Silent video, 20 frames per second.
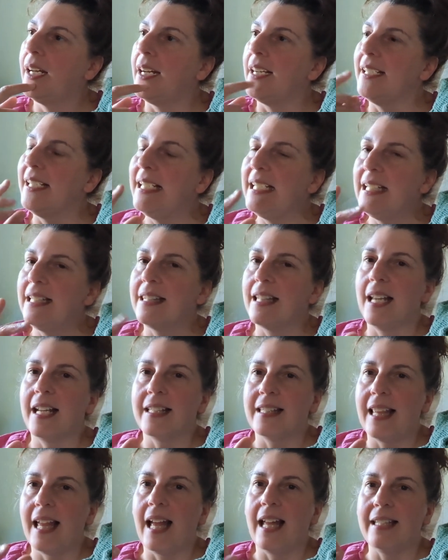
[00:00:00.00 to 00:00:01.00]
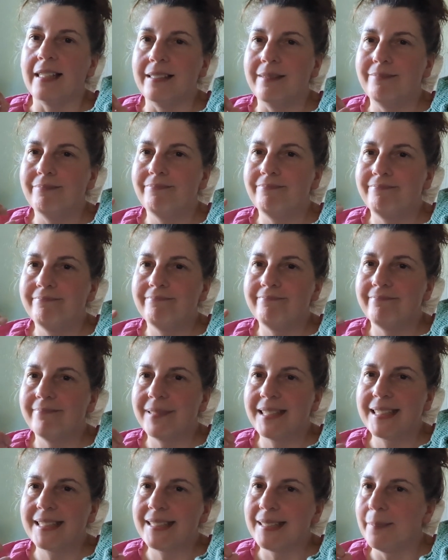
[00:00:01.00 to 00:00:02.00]
I need like that
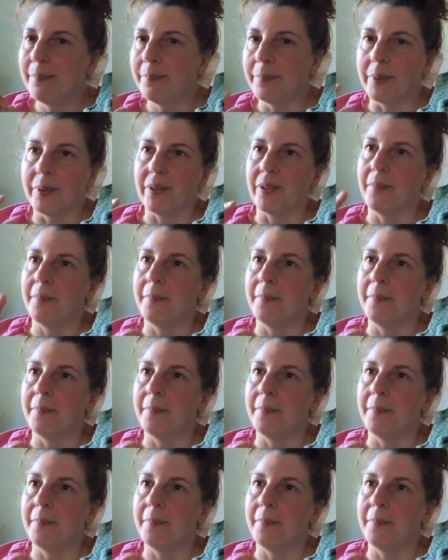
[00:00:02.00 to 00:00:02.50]
simple,